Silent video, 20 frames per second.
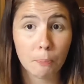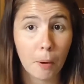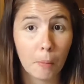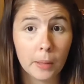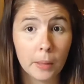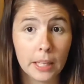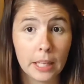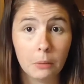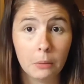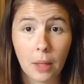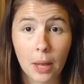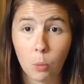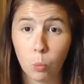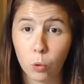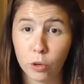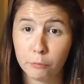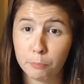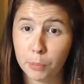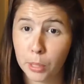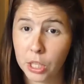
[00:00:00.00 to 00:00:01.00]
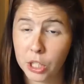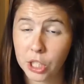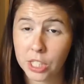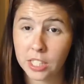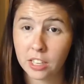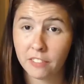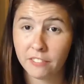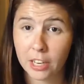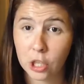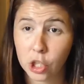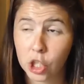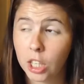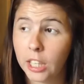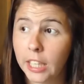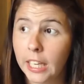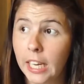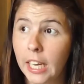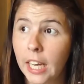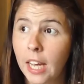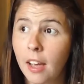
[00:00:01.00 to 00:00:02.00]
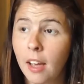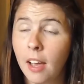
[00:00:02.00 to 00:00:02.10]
probably like would have purchased eventually.